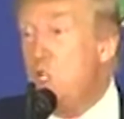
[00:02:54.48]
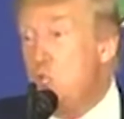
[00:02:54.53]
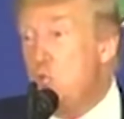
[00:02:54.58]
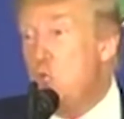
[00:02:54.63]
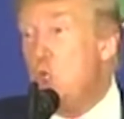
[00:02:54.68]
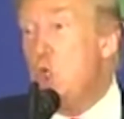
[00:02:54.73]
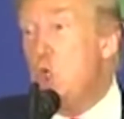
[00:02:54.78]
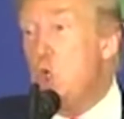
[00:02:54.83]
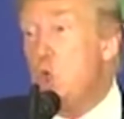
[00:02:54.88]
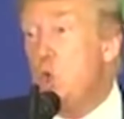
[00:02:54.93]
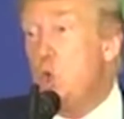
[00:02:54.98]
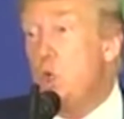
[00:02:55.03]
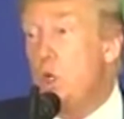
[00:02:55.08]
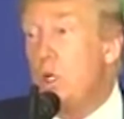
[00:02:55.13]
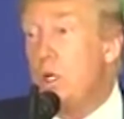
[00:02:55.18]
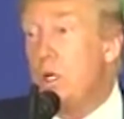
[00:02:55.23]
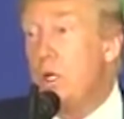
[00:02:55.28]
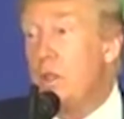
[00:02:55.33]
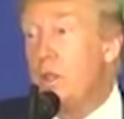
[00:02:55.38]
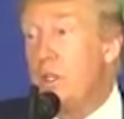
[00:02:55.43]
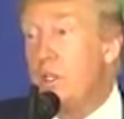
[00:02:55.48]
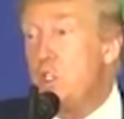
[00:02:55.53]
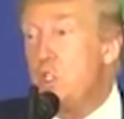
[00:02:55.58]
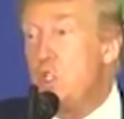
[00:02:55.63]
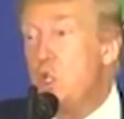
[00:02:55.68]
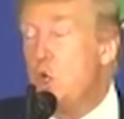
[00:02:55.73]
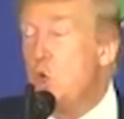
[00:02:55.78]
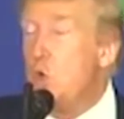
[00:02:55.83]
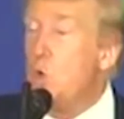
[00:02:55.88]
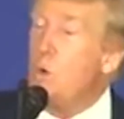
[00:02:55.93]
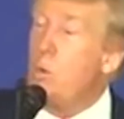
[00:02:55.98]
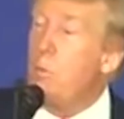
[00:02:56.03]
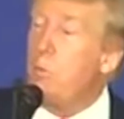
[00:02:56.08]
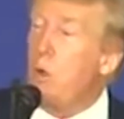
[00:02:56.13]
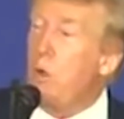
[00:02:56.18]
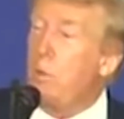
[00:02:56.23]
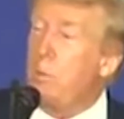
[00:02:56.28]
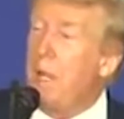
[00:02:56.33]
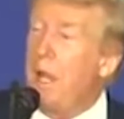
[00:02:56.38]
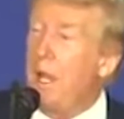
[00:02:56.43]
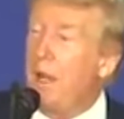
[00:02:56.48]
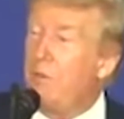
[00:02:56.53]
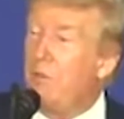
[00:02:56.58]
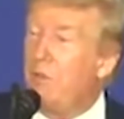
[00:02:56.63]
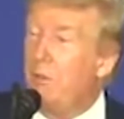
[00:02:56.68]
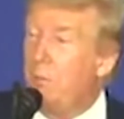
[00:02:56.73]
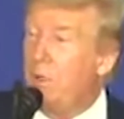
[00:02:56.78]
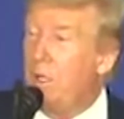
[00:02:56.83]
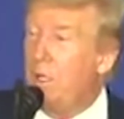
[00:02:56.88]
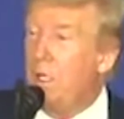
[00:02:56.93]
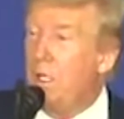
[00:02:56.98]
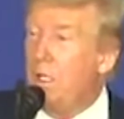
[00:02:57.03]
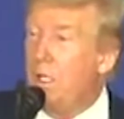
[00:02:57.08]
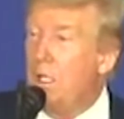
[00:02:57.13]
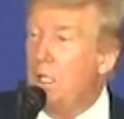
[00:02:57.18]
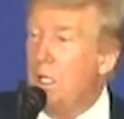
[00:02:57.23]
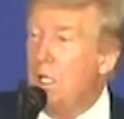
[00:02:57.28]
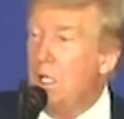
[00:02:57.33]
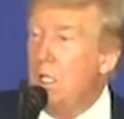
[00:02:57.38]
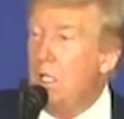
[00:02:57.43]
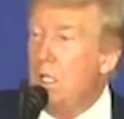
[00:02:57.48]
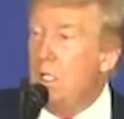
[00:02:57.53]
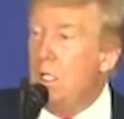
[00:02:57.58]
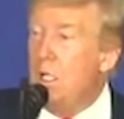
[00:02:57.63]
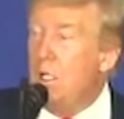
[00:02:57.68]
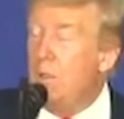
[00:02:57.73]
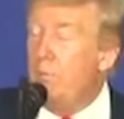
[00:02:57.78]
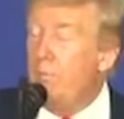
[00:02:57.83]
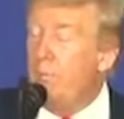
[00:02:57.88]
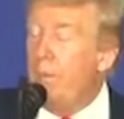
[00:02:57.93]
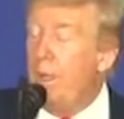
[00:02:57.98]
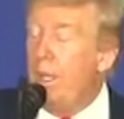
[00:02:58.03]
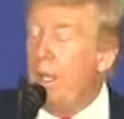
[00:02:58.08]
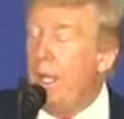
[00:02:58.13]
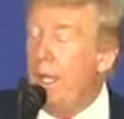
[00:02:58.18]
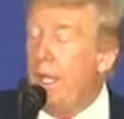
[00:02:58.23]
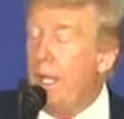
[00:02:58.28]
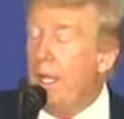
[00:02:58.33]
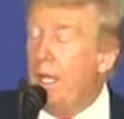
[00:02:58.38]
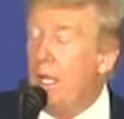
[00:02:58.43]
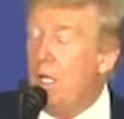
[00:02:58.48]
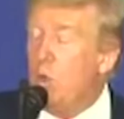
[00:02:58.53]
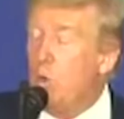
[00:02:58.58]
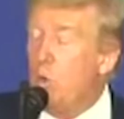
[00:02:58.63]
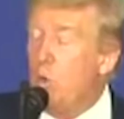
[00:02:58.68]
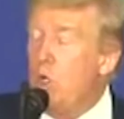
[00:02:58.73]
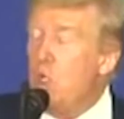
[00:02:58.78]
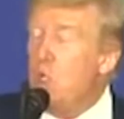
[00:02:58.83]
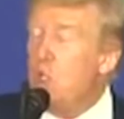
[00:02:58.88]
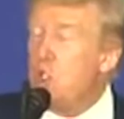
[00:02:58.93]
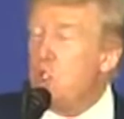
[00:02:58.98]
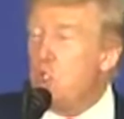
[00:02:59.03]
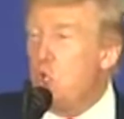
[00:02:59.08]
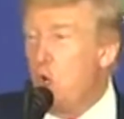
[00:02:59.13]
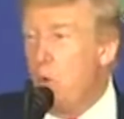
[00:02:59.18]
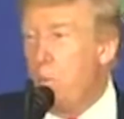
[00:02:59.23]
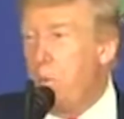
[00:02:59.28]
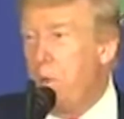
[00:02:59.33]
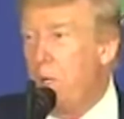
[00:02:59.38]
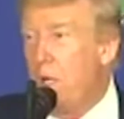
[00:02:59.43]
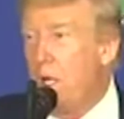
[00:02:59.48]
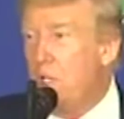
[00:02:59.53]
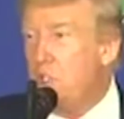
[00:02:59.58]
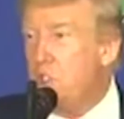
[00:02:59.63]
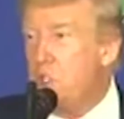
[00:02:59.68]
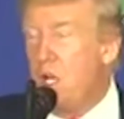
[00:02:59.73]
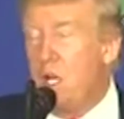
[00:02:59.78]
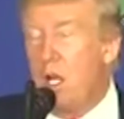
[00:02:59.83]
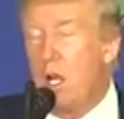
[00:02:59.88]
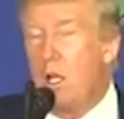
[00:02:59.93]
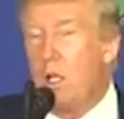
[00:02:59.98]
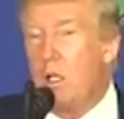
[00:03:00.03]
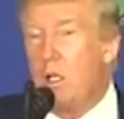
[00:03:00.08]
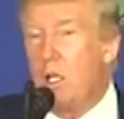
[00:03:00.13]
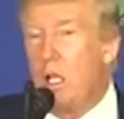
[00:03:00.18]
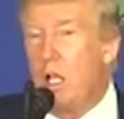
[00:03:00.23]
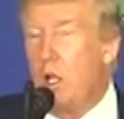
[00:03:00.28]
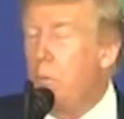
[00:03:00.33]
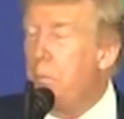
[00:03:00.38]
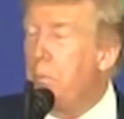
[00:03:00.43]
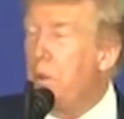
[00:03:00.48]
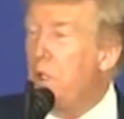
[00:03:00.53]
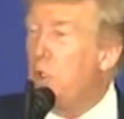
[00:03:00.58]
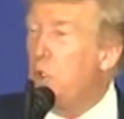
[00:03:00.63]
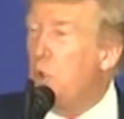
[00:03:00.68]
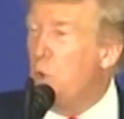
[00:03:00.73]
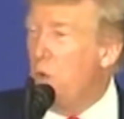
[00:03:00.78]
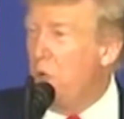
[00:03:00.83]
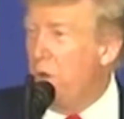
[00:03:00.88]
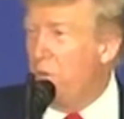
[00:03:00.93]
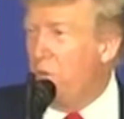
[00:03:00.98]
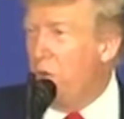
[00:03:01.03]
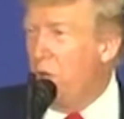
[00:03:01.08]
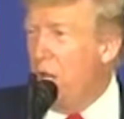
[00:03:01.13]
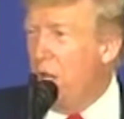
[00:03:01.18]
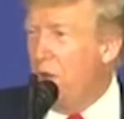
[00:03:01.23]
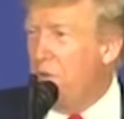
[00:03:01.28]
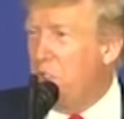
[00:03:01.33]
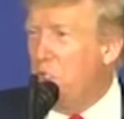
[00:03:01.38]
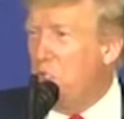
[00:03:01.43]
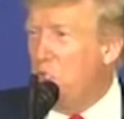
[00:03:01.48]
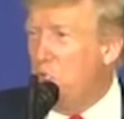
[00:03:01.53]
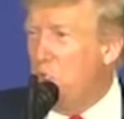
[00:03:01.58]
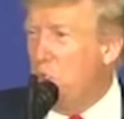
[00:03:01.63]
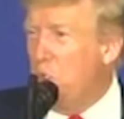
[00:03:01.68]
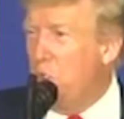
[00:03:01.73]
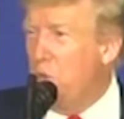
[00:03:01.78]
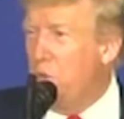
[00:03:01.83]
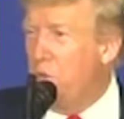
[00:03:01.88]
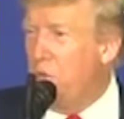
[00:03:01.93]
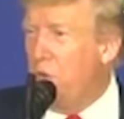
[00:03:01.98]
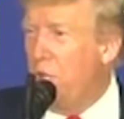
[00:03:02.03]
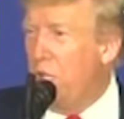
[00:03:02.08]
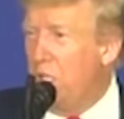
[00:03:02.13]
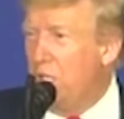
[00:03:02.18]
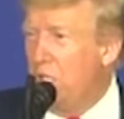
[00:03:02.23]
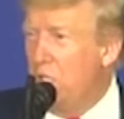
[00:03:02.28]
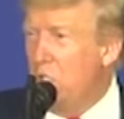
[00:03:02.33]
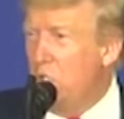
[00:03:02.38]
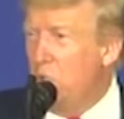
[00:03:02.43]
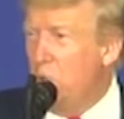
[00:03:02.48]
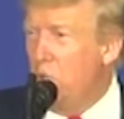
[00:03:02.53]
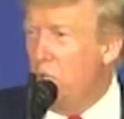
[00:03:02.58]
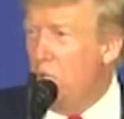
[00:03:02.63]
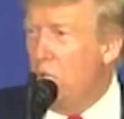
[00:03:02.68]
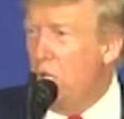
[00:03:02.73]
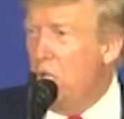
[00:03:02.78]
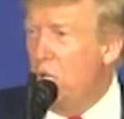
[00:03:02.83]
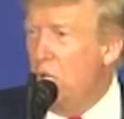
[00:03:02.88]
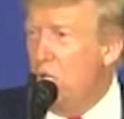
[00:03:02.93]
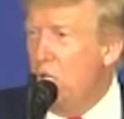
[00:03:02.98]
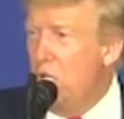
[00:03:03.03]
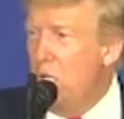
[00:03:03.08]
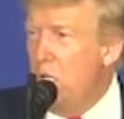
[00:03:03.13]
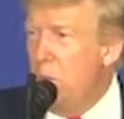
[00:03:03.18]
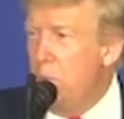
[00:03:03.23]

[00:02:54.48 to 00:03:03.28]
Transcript: nation too. There's no pullback from India. And we just hope, and I said, I'll help. I'll do whatever I have to do if I can do that